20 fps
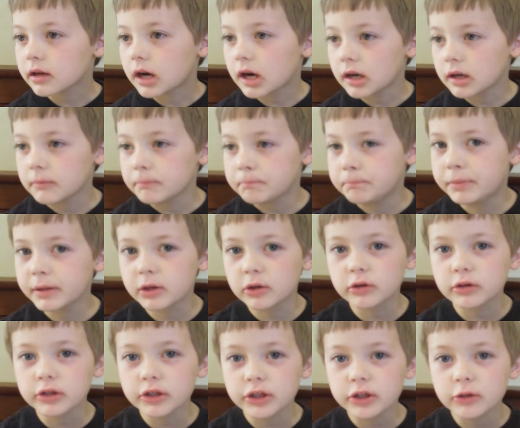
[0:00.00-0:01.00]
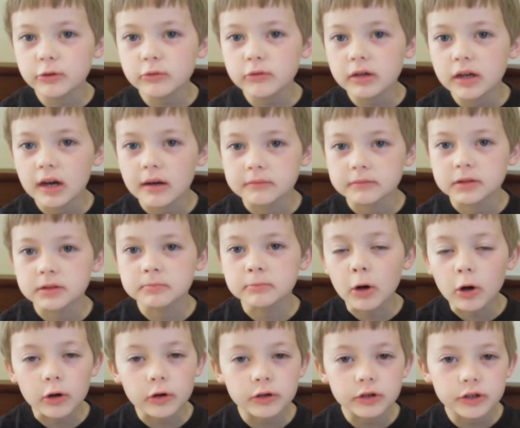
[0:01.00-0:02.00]
"I'm bigger than you. I'm
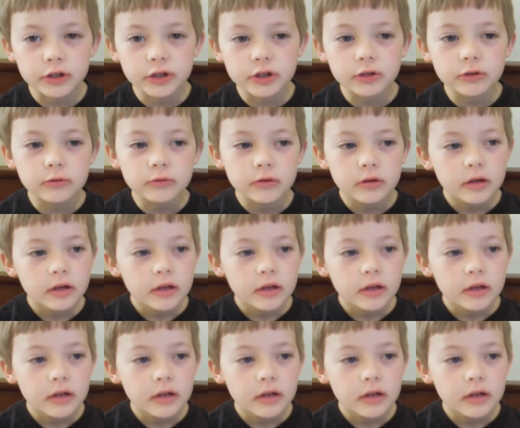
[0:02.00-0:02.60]
smarter than you,